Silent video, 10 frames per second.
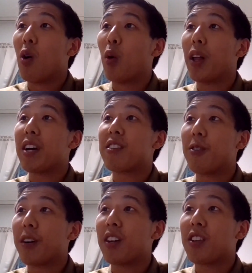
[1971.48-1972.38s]
will I
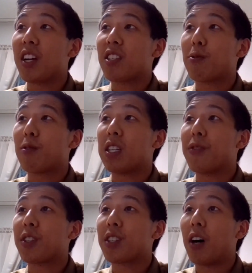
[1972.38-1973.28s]
still get a chance to
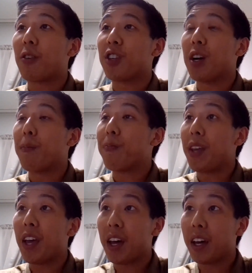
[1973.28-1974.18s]
receive a scholarship?
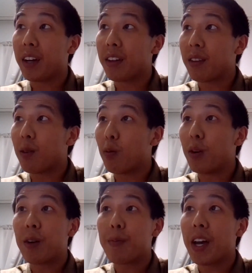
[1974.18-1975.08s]
And
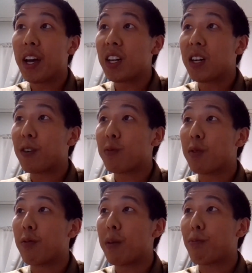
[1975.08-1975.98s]
will there be any difference
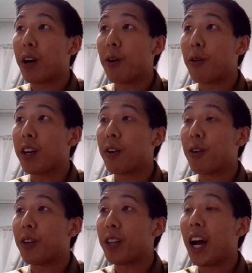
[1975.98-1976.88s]
between priority and
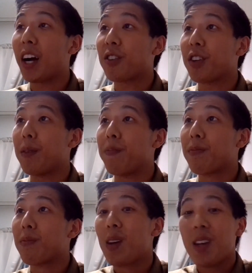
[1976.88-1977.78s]
early action?
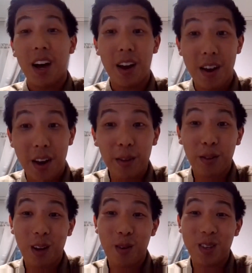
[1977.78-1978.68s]
Another
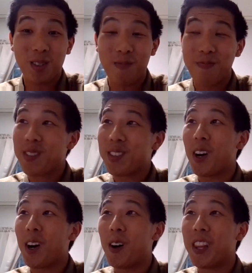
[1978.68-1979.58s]
great question.
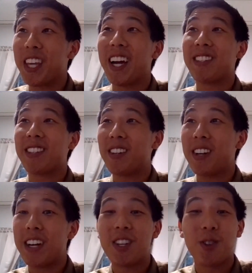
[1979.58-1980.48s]
So the answer,
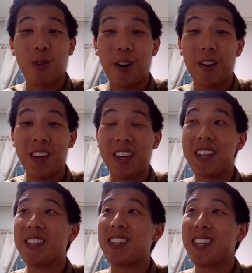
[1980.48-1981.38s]
in short,
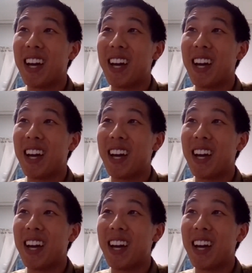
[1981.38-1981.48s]
is